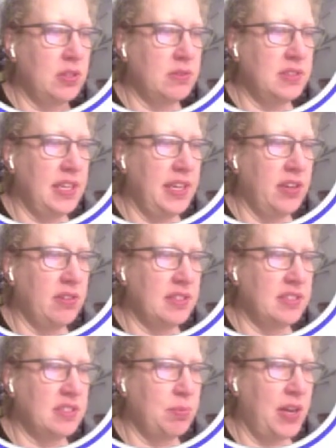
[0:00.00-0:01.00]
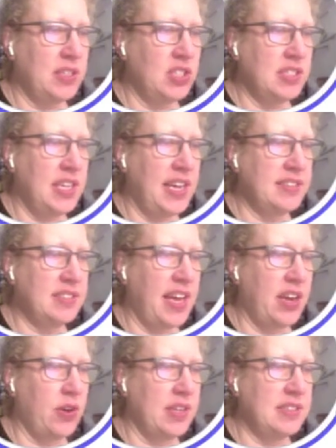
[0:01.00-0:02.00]
you. So see here, this is project
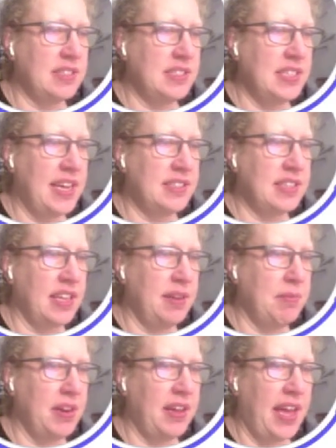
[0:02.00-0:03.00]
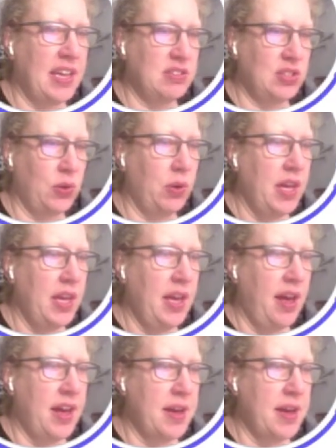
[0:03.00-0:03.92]
task, categorize this task and indicate. So